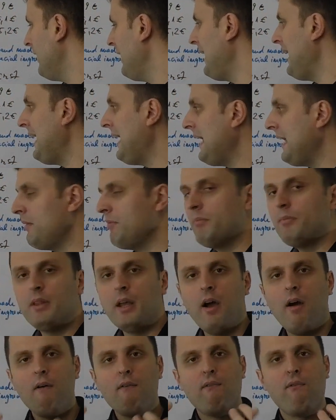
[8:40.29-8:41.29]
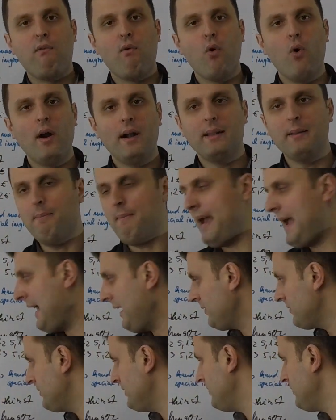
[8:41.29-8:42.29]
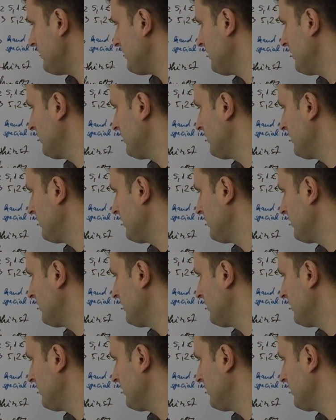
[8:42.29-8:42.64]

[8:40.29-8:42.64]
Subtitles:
aimed for the masses